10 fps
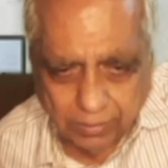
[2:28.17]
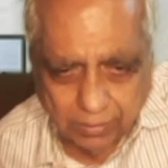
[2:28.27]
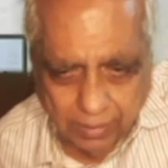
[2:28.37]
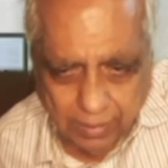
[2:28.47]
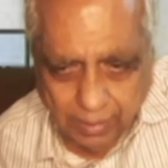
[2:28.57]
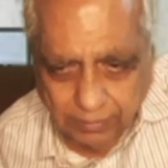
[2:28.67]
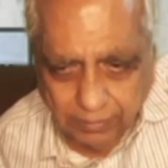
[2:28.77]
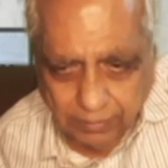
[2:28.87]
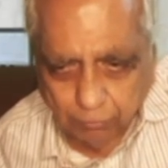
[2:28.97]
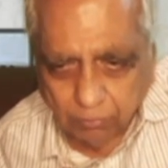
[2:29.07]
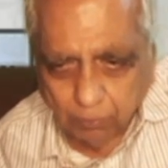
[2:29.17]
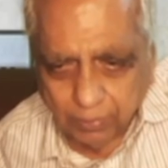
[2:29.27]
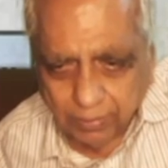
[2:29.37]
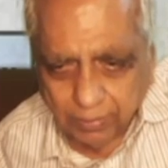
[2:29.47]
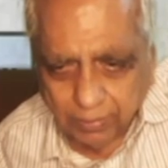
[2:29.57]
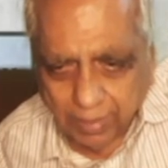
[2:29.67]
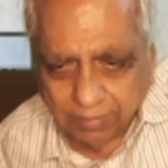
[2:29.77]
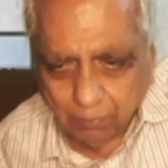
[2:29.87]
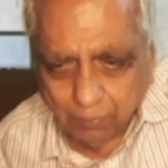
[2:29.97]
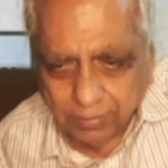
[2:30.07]
And in the fifth period,
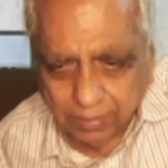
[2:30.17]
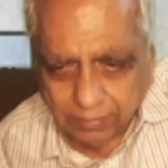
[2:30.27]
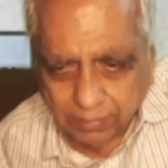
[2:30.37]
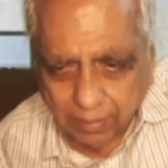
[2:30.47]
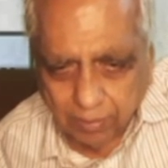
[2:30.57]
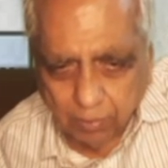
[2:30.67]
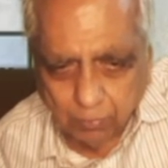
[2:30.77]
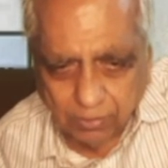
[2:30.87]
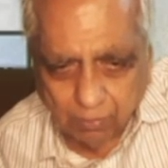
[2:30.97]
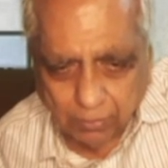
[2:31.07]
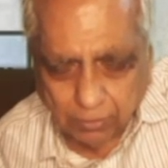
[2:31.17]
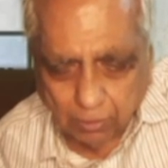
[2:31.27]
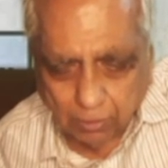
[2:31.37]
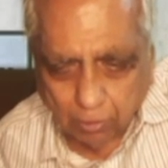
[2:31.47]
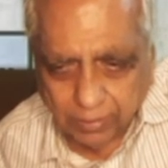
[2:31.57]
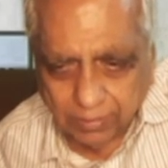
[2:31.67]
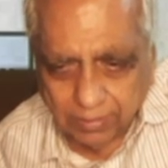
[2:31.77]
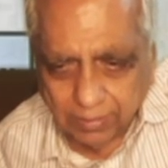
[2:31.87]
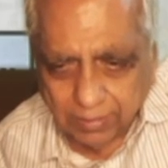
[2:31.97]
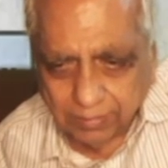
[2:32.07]
antimony and tellurium is a metalloid.
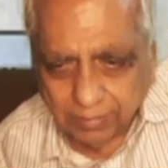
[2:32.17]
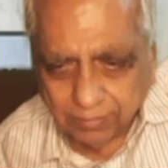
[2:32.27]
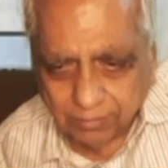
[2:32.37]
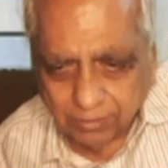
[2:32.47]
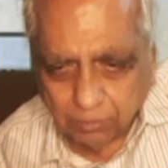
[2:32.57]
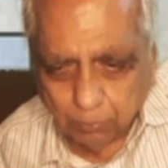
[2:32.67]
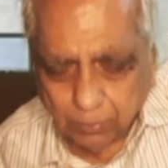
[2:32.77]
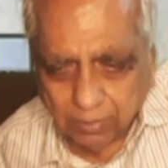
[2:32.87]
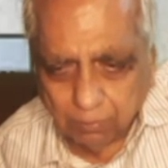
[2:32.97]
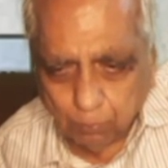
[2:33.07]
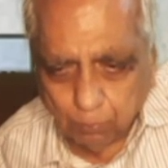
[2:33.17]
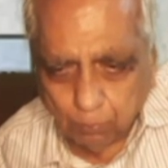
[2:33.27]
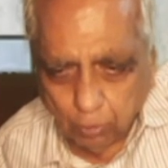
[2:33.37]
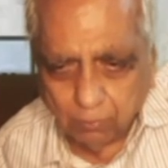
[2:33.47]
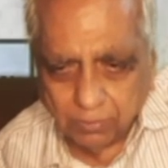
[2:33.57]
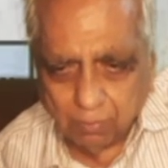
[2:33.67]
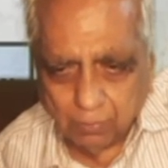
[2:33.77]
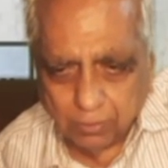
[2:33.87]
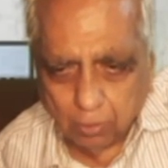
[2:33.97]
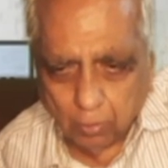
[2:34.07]
In the sixth period, polonium is a
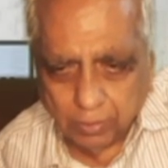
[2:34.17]
metalloid.